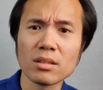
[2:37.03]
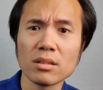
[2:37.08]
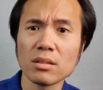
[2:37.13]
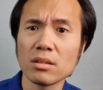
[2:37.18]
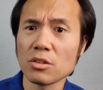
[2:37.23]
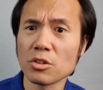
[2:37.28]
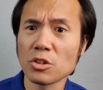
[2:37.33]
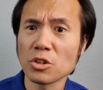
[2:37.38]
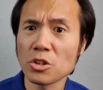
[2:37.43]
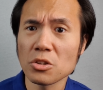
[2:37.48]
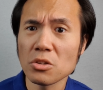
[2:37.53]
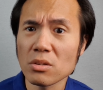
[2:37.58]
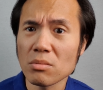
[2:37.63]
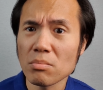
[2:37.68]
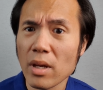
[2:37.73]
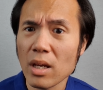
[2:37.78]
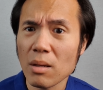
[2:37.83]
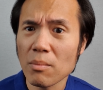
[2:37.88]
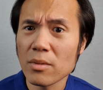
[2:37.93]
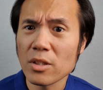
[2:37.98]
This should
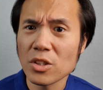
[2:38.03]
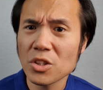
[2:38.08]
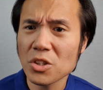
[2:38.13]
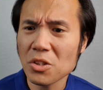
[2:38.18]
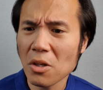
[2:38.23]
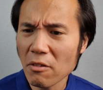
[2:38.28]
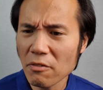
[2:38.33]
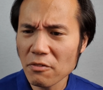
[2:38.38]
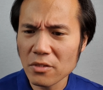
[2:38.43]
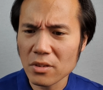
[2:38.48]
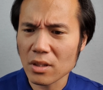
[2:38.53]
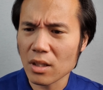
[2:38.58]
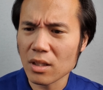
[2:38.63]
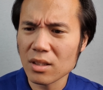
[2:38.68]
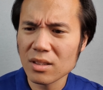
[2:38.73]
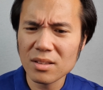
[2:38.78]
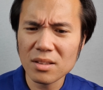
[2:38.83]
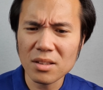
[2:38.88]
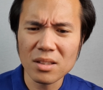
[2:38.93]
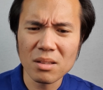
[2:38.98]
make me softer
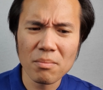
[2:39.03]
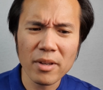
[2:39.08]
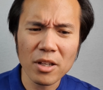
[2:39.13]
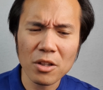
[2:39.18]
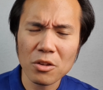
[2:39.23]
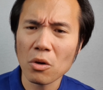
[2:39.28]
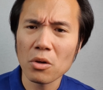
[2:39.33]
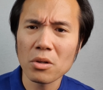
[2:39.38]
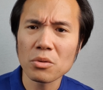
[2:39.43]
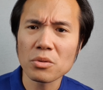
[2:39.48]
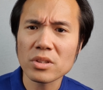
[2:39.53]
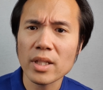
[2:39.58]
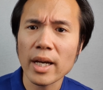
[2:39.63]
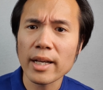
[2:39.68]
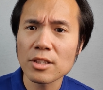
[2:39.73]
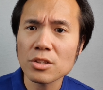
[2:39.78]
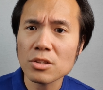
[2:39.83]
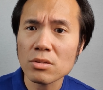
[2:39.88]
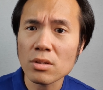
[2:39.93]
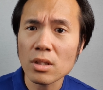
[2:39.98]
than the McDonald's
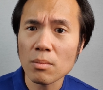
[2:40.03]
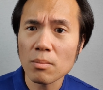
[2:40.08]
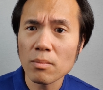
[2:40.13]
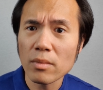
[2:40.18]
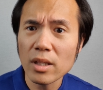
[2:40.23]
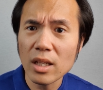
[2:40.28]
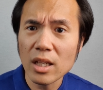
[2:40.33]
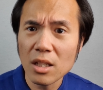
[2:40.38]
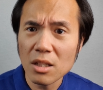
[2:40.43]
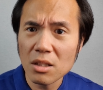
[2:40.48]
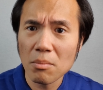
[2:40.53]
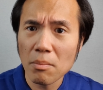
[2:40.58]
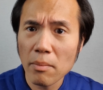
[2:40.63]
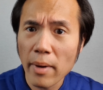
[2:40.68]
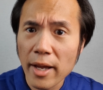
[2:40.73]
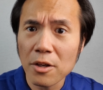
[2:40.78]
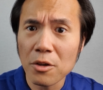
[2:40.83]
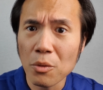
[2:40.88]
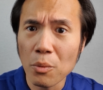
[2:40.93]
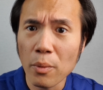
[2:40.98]
ice cream in the
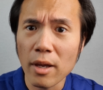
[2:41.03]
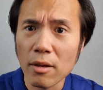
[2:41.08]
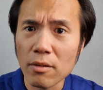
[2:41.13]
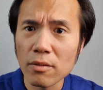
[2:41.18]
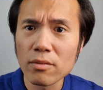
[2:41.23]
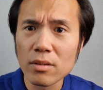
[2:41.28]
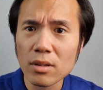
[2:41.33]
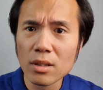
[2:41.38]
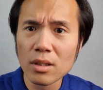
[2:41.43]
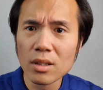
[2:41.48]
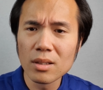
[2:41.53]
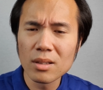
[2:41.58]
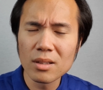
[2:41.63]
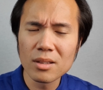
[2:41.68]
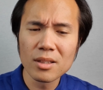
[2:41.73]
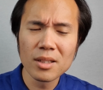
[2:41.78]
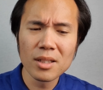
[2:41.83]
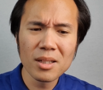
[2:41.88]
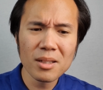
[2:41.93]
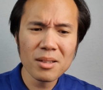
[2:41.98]
microwave.
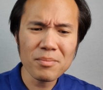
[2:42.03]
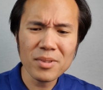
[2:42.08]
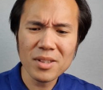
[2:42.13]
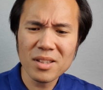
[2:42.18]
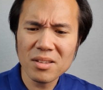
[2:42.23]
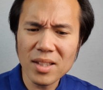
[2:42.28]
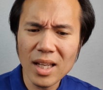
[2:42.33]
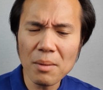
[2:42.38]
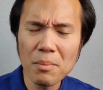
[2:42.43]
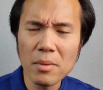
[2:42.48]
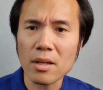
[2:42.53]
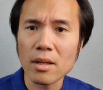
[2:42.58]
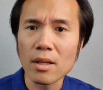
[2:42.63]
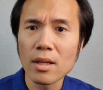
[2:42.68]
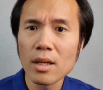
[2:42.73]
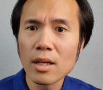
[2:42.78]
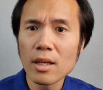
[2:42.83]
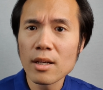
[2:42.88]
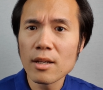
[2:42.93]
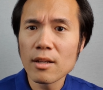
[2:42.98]
But damn it,
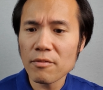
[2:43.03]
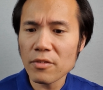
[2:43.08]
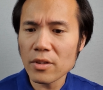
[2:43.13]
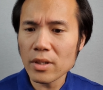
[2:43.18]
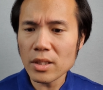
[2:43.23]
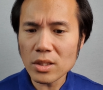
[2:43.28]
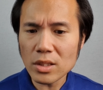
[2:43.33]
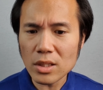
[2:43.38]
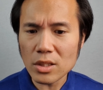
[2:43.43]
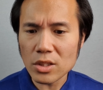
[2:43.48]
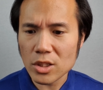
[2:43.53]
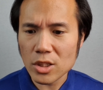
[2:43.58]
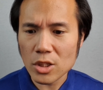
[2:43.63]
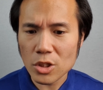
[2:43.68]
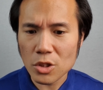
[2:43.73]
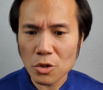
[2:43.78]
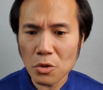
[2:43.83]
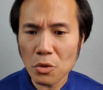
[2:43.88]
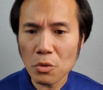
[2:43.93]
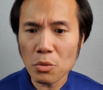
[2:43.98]
Vanessa's
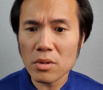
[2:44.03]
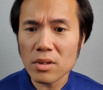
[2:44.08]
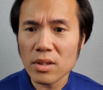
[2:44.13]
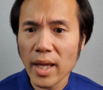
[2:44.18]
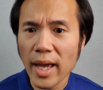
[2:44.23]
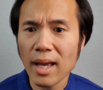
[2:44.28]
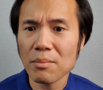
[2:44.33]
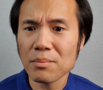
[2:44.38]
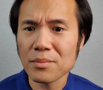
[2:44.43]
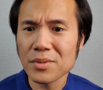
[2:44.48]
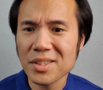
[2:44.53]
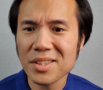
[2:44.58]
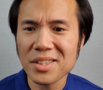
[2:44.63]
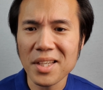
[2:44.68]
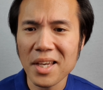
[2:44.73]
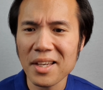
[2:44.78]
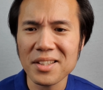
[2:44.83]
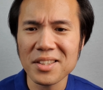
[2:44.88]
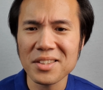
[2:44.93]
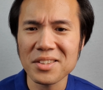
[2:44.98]
just too damn
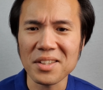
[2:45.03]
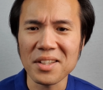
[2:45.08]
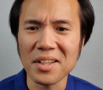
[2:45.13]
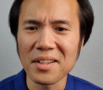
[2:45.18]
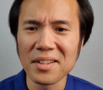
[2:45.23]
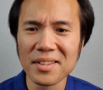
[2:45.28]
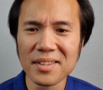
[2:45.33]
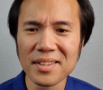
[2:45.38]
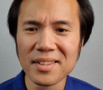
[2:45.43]
sexy.